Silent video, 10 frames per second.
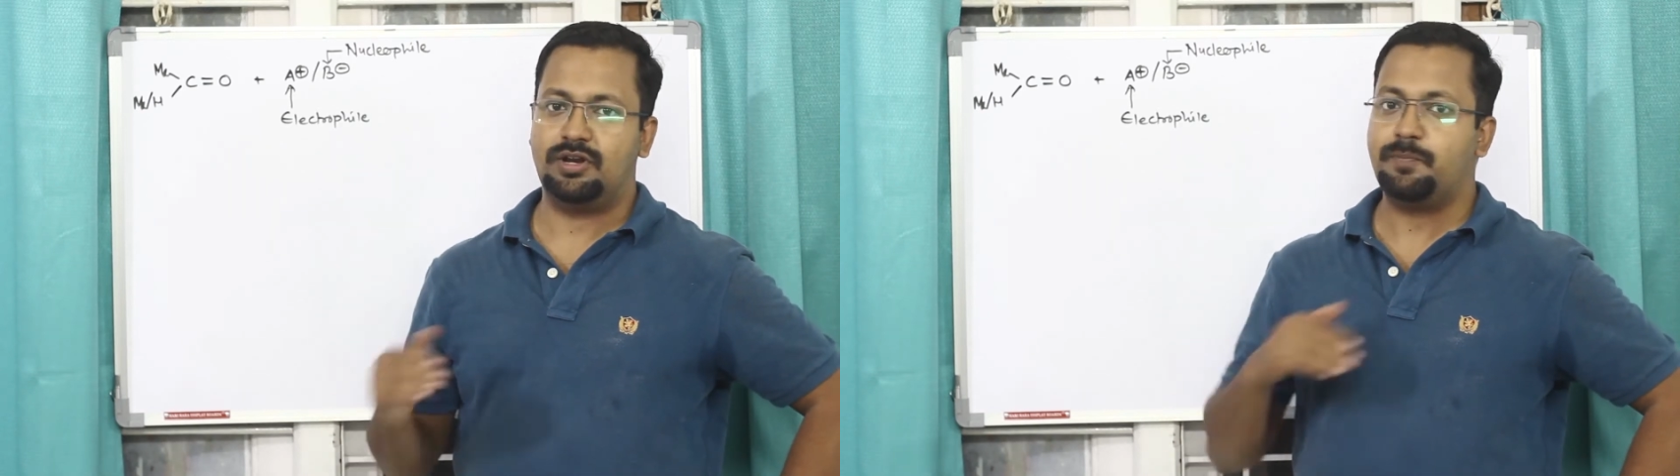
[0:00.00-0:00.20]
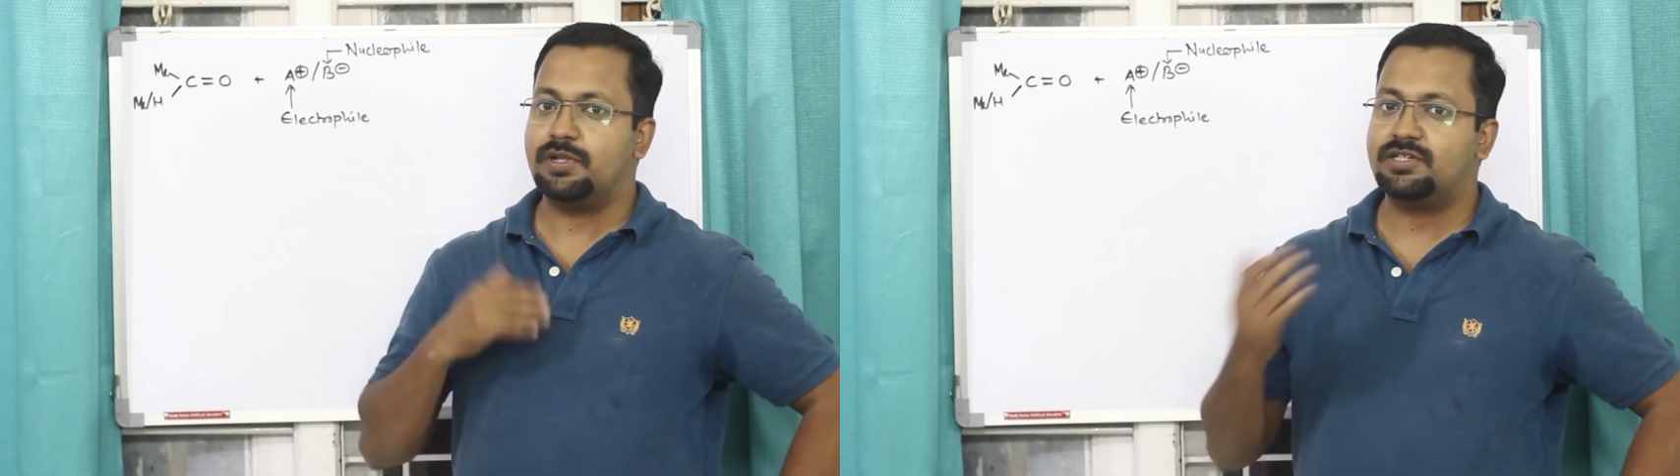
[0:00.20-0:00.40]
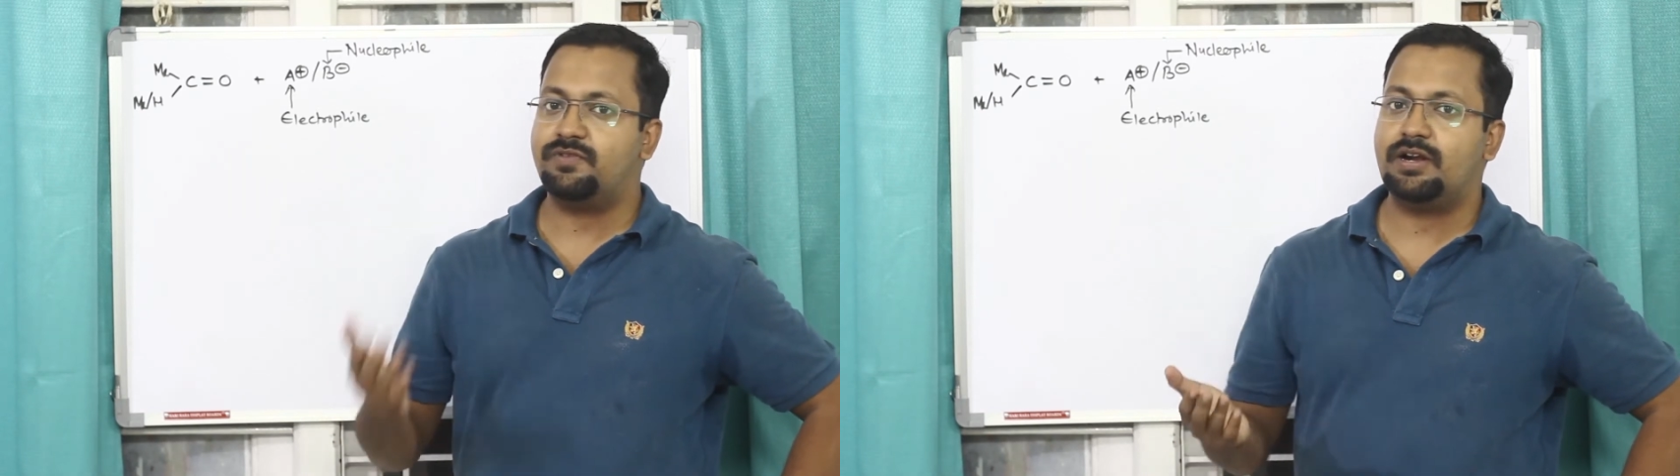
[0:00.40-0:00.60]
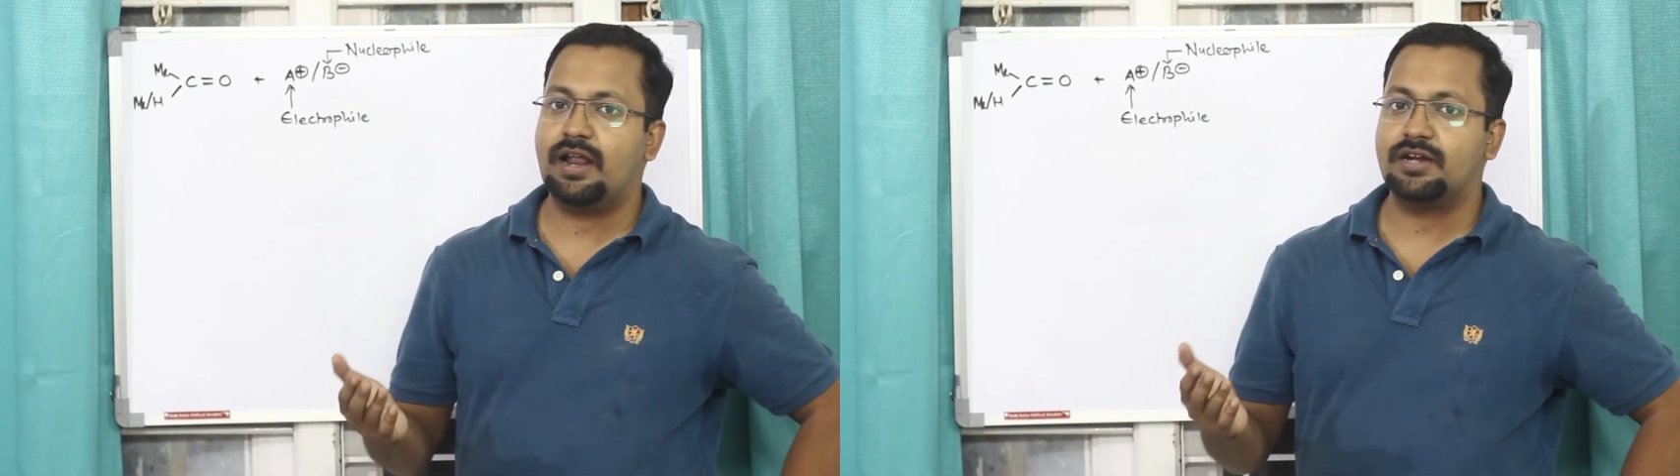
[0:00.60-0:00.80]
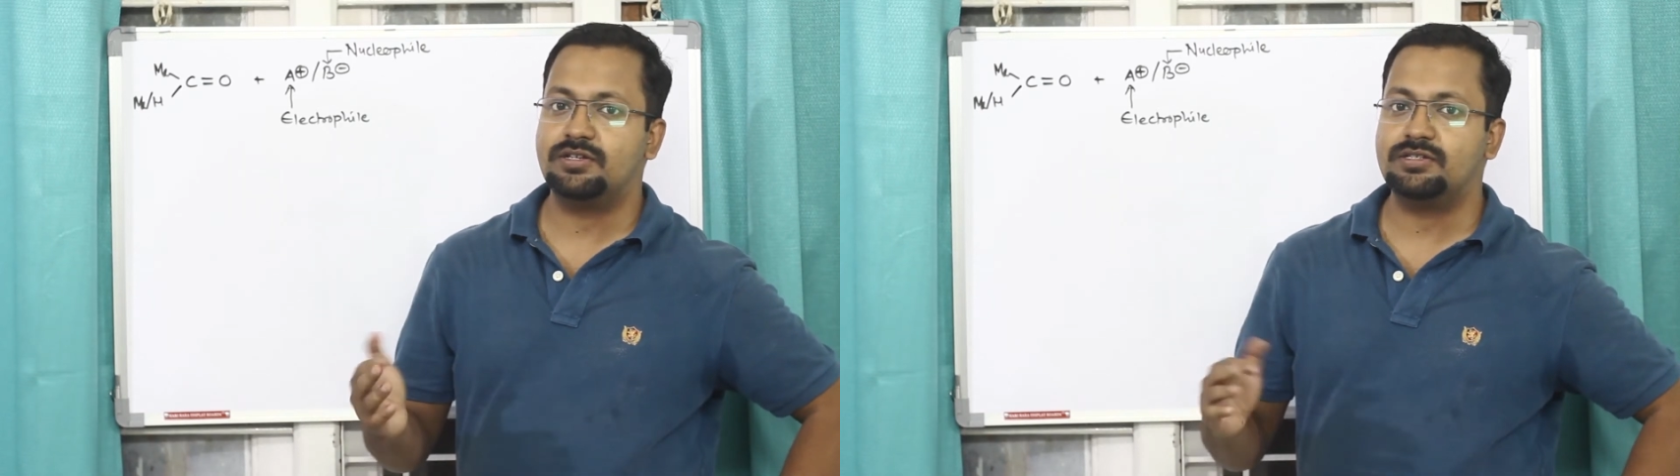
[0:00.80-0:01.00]
Repulsive
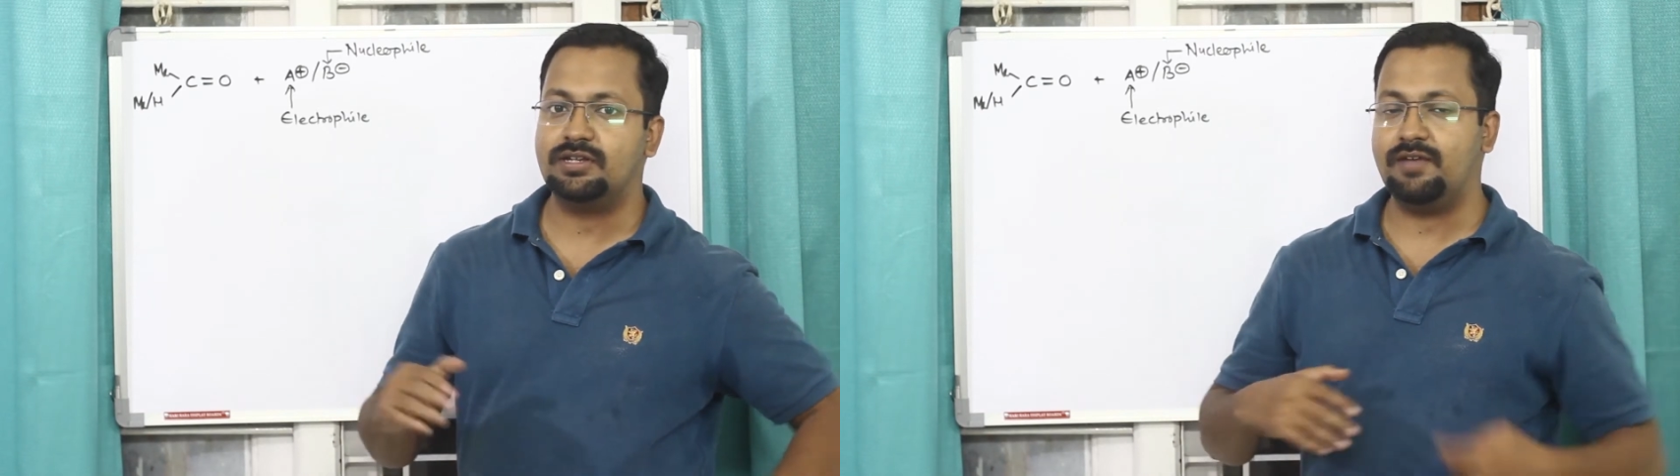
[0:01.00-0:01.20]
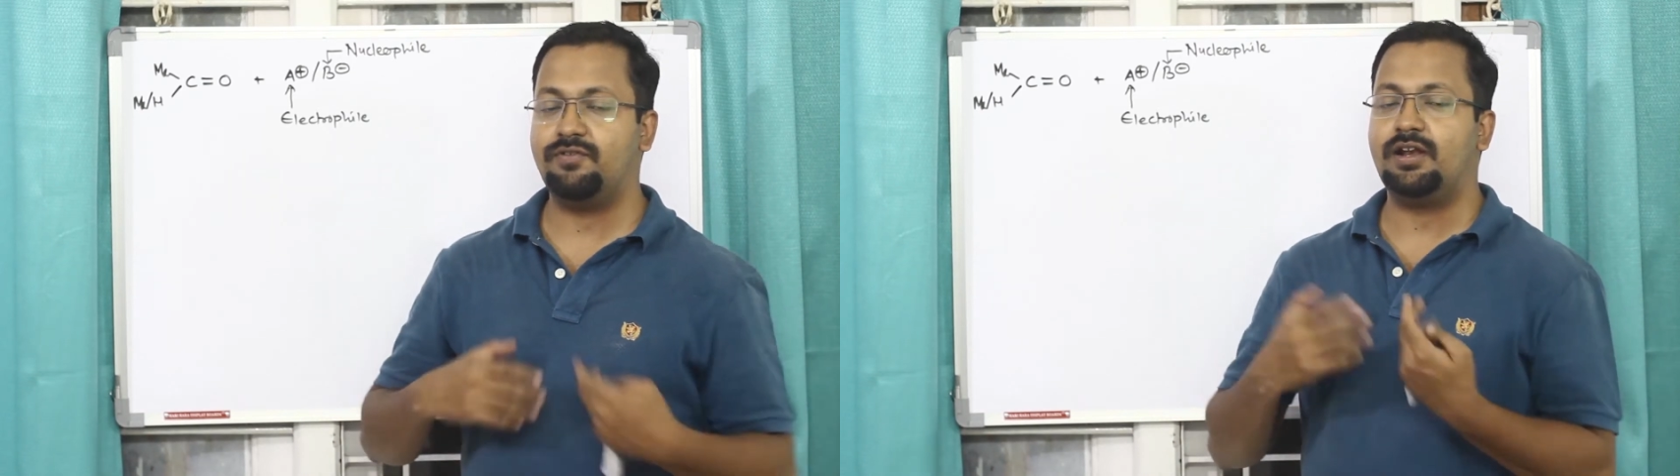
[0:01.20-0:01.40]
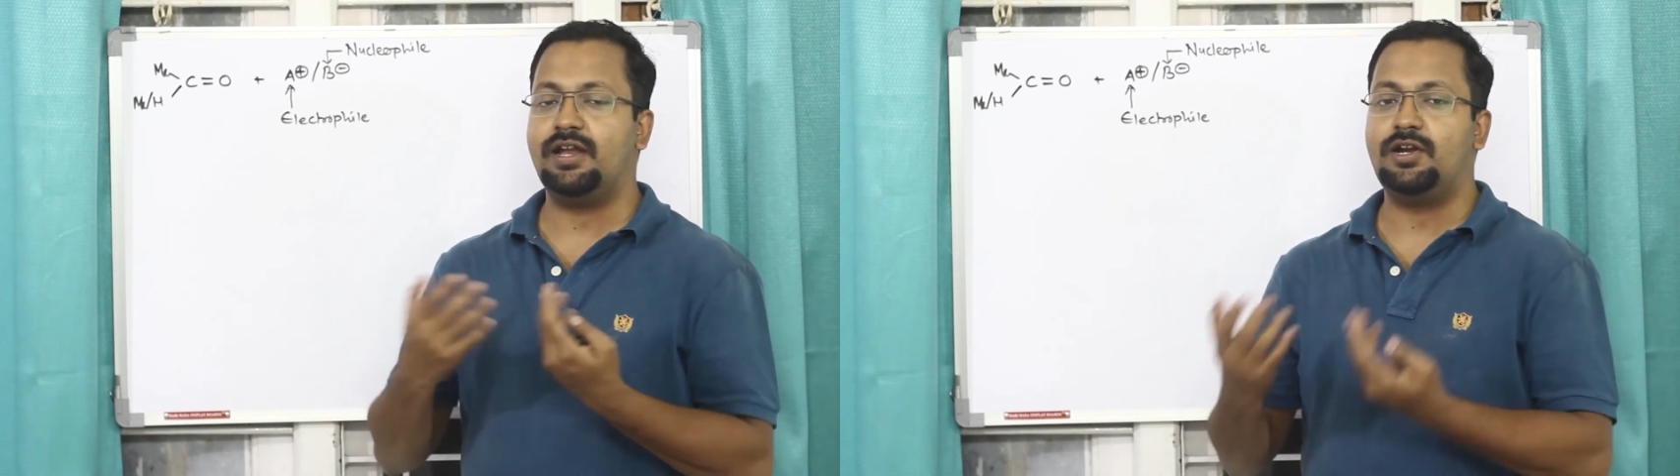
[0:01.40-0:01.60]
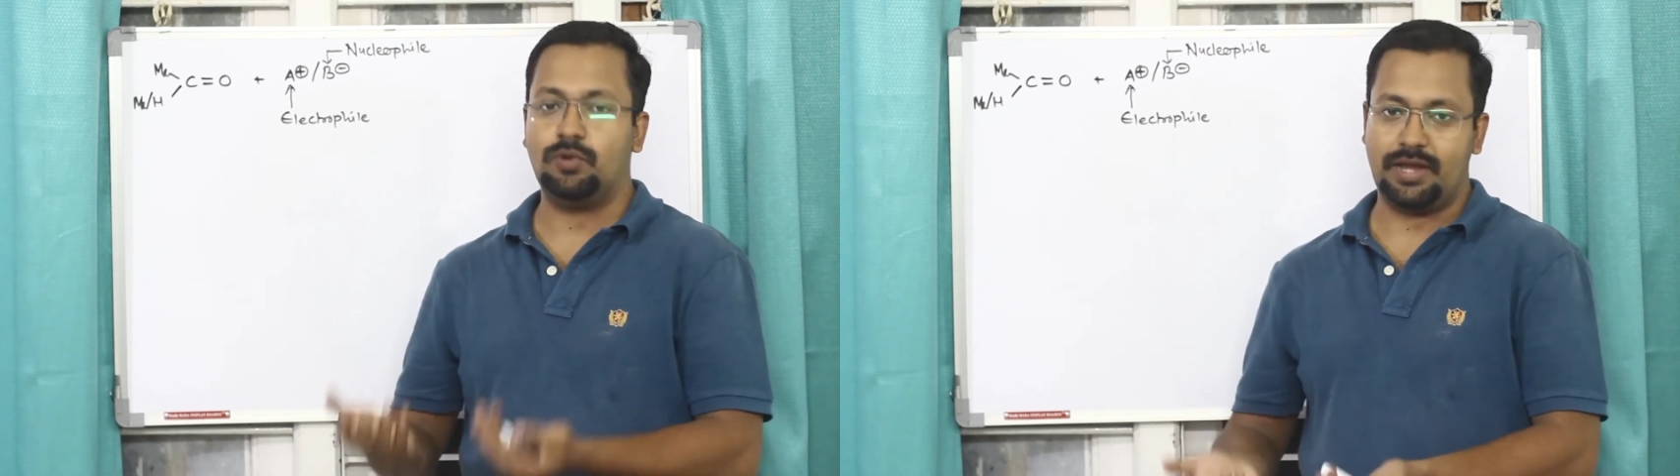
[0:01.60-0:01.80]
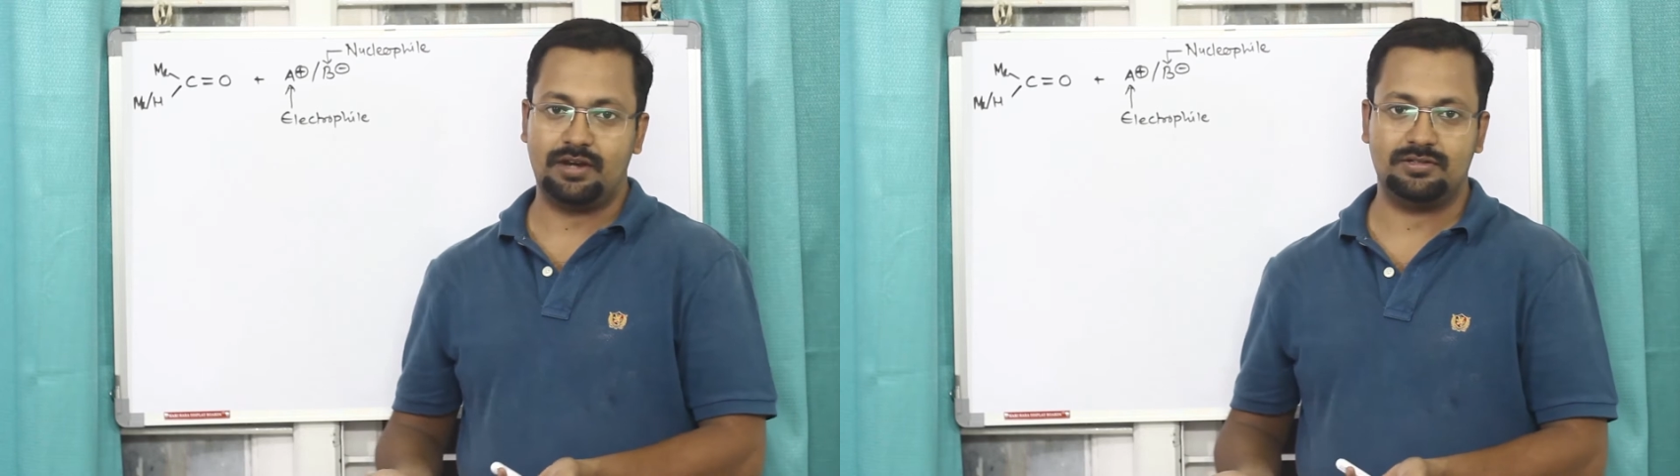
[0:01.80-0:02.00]
interactions never lead to
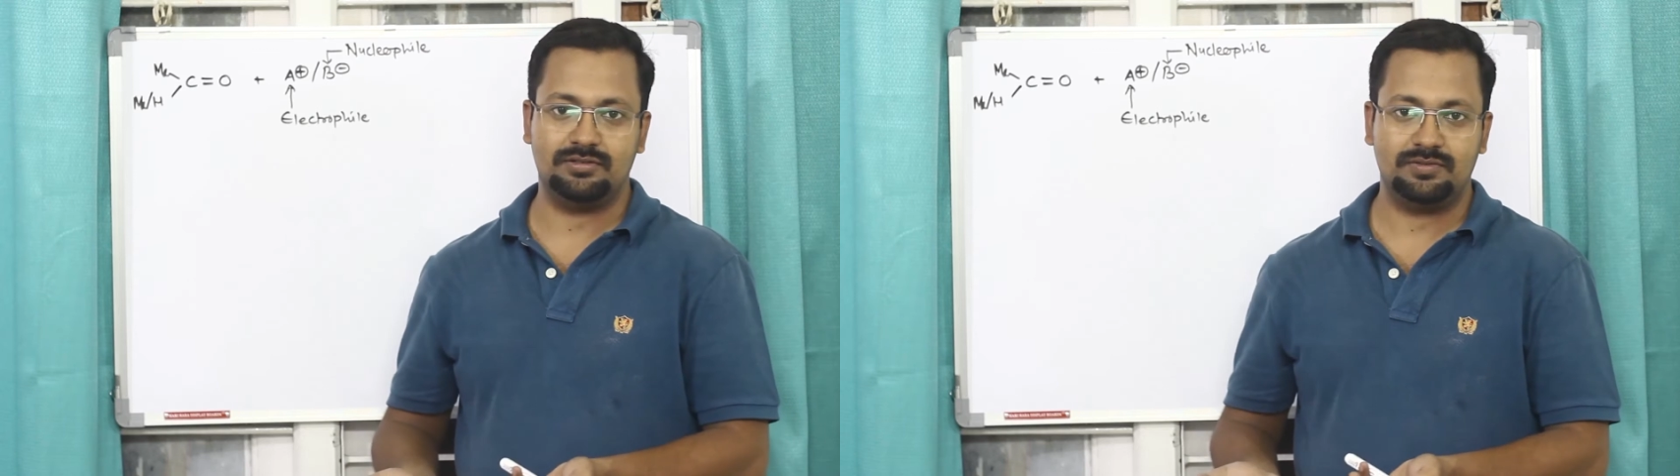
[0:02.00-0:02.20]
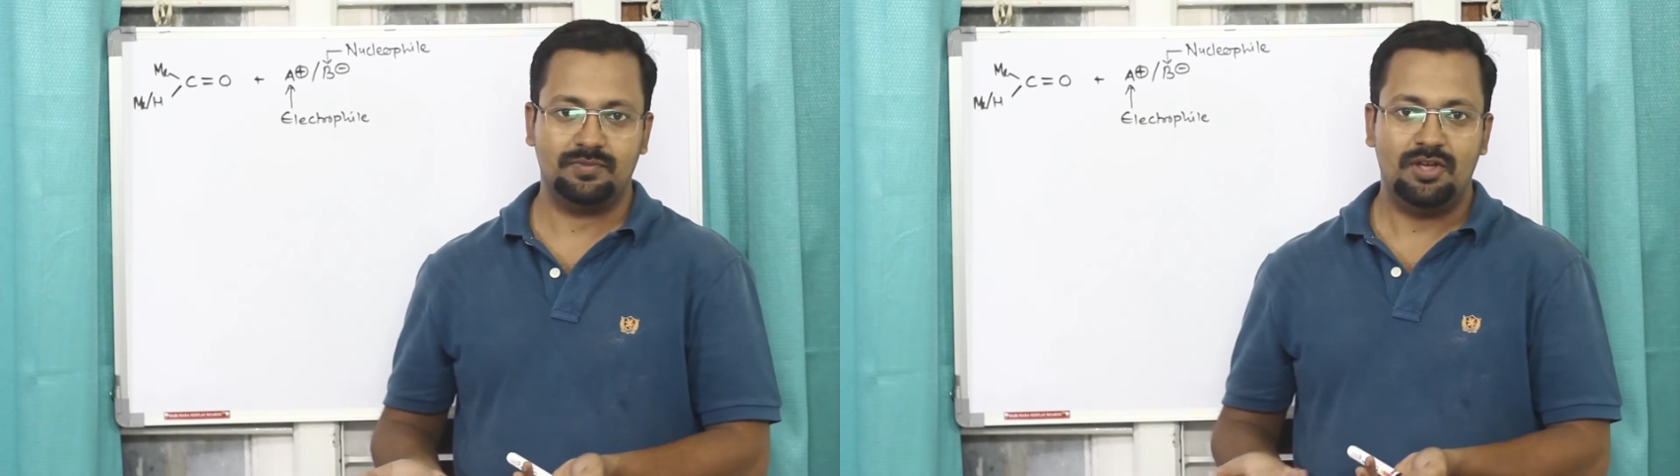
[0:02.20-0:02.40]
reactions.